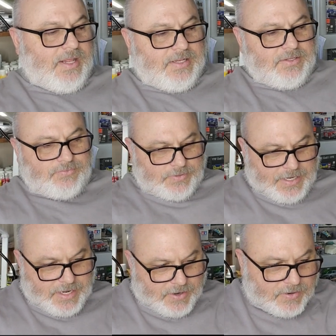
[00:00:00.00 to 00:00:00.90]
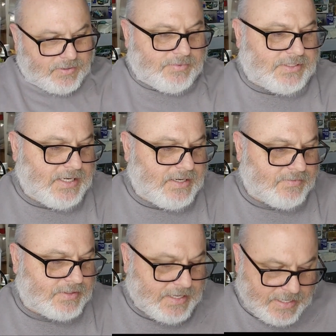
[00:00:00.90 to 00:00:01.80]
And this one here, let me get
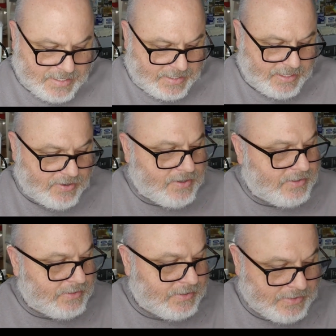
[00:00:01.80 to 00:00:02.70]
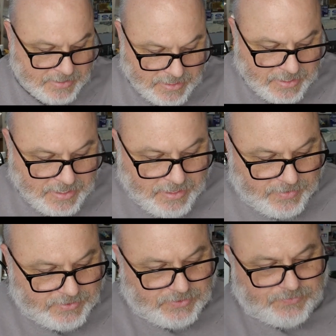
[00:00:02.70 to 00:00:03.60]
everything out here.
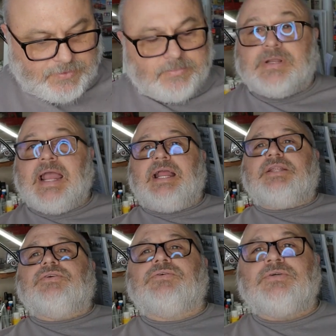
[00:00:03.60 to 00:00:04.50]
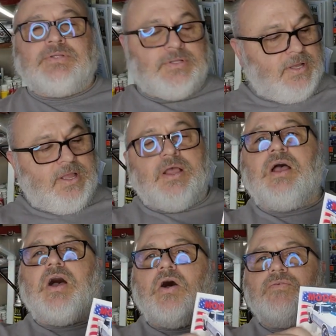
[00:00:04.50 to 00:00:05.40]
This is from Daniel
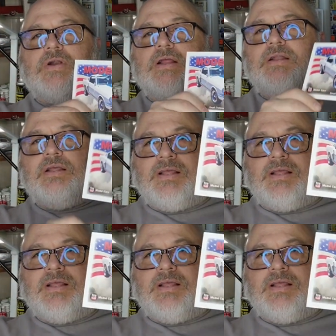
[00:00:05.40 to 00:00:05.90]
over at